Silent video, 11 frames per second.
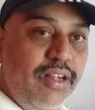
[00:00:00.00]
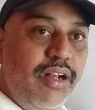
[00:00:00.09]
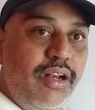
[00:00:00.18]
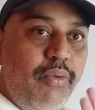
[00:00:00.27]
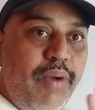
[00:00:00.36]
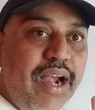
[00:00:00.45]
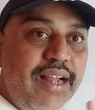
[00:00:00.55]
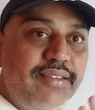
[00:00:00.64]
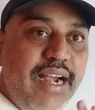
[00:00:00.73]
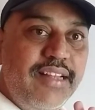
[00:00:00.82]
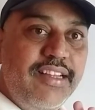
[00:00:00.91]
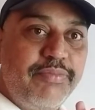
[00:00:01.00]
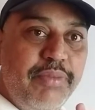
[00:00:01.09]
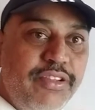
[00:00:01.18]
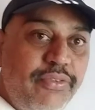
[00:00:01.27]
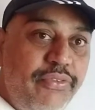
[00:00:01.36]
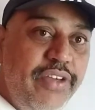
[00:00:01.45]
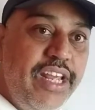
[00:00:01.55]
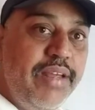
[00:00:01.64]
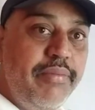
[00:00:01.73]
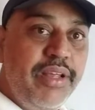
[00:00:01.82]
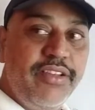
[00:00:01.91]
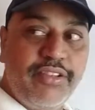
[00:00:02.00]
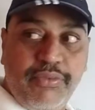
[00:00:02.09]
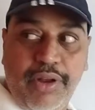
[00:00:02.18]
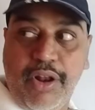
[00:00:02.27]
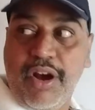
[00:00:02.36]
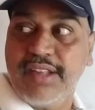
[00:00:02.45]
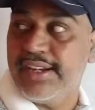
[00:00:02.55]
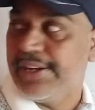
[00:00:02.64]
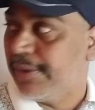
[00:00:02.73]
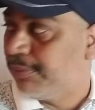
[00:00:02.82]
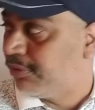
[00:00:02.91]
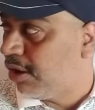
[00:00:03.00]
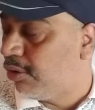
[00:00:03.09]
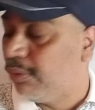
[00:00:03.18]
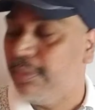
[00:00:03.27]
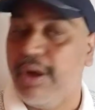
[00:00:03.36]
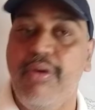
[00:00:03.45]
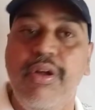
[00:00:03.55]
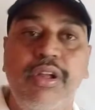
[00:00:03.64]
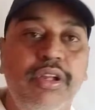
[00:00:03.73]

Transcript: Now what exactly this means? V means velocity of sound wave.